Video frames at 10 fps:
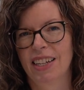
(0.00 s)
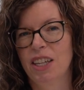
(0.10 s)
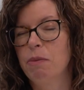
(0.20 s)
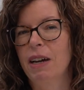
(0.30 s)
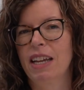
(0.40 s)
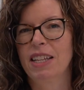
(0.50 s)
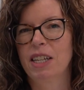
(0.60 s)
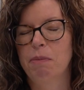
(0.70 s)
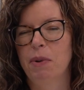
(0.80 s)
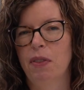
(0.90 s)
You might end
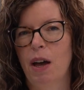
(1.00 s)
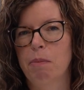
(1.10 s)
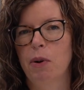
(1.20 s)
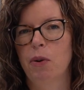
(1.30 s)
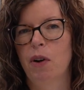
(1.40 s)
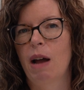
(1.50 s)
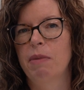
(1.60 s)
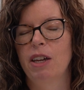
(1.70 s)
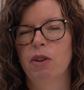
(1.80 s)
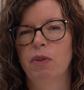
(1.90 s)
up with a program
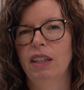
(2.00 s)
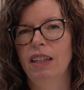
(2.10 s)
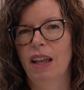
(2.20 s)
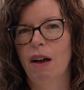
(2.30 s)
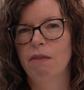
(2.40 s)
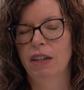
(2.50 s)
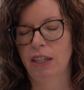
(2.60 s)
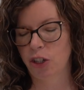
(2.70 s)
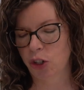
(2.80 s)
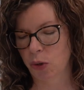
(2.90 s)
that you really love and
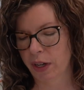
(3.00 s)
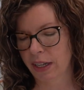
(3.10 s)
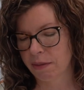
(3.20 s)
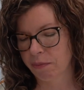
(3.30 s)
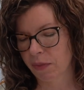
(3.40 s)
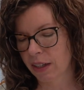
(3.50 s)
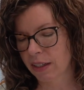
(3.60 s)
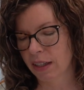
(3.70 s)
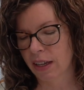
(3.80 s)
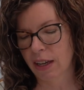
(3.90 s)
enjoy.
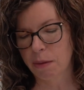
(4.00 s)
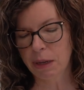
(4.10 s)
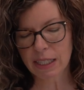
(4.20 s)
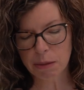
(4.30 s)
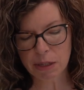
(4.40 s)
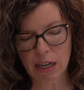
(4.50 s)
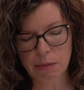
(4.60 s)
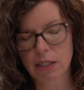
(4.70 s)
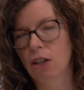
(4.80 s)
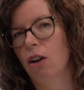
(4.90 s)
But
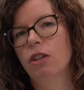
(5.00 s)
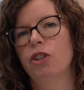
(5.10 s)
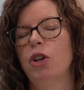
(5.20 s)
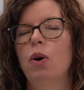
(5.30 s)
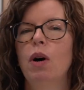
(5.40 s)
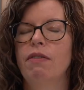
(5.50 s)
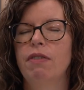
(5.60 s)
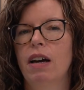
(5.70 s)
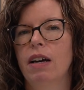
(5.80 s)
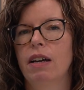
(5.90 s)
sometimes it's hard to know
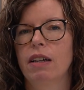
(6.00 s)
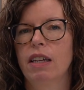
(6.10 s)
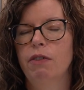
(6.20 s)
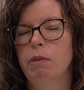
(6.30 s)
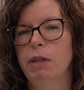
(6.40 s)
if a given